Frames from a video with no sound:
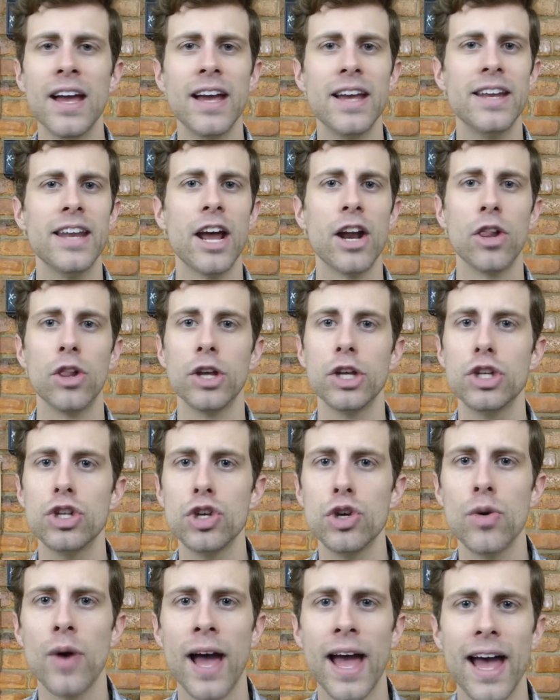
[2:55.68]
not only do
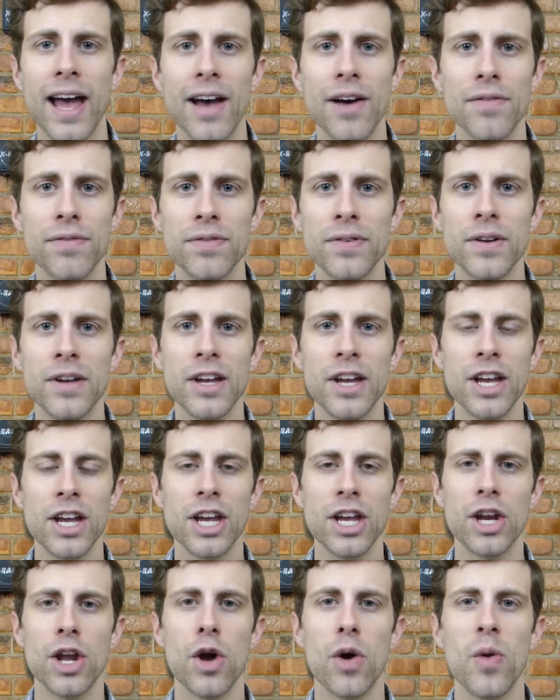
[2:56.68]
you have,
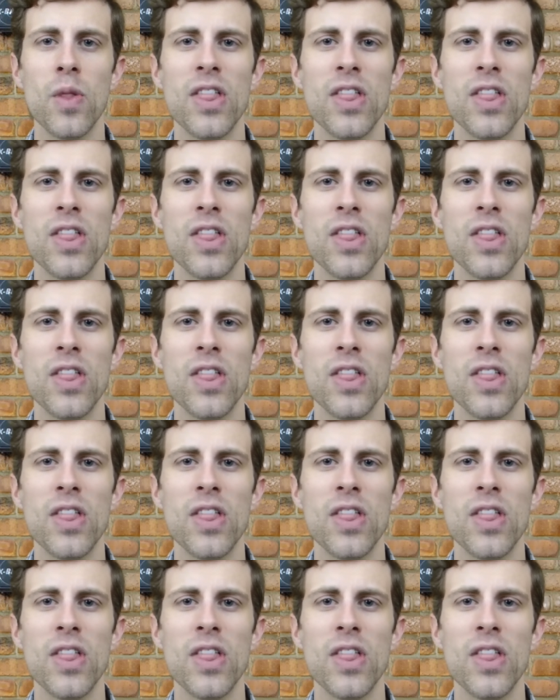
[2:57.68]
you know,